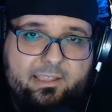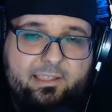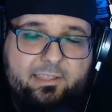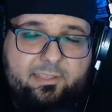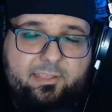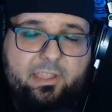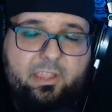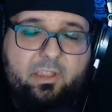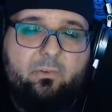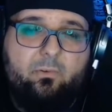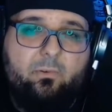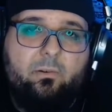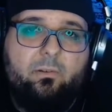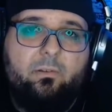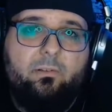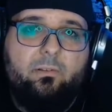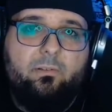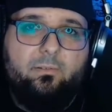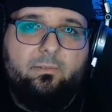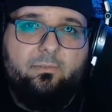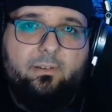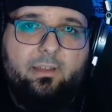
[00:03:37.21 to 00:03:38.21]

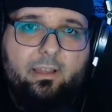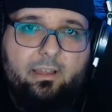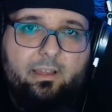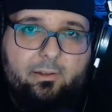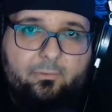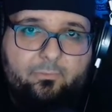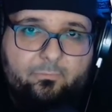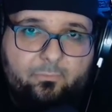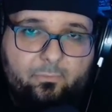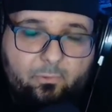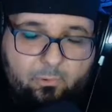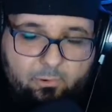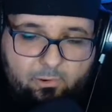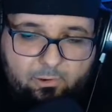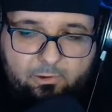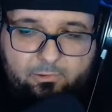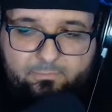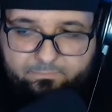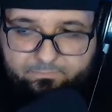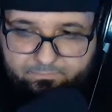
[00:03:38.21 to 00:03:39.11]
sequel for